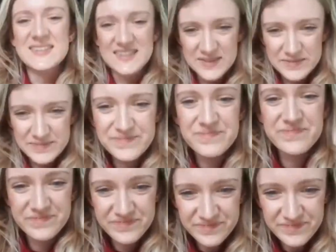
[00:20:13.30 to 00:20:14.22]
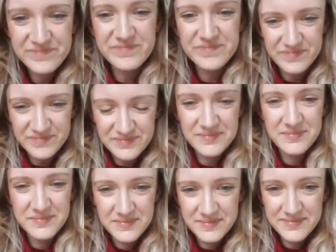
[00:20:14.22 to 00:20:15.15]
And we have
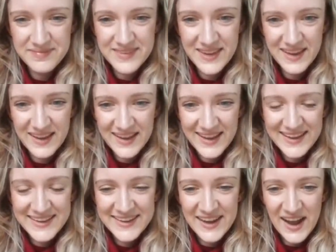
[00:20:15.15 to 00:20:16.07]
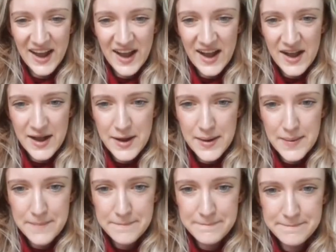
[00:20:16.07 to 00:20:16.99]
any kind of poultry here.
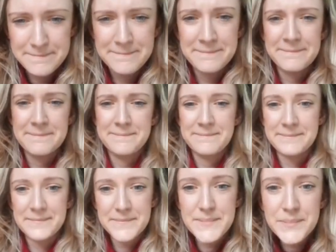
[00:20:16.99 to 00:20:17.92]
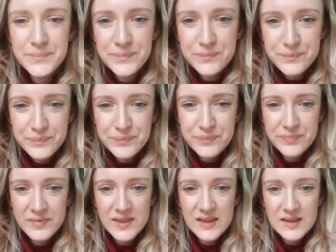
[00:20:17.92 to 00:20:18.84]
But what is amazing in this place is the
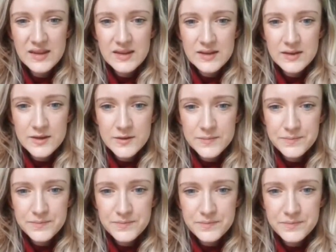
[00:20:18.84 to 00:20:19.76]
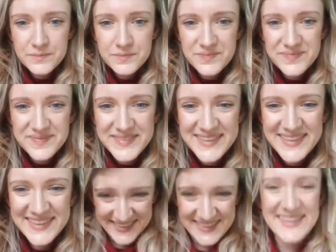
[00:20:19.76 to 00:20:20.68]
inside, of course,
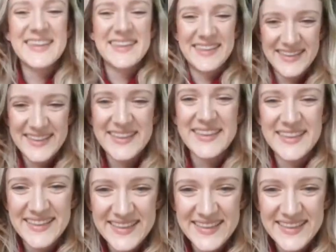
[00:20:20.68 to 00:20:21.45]
because I'll show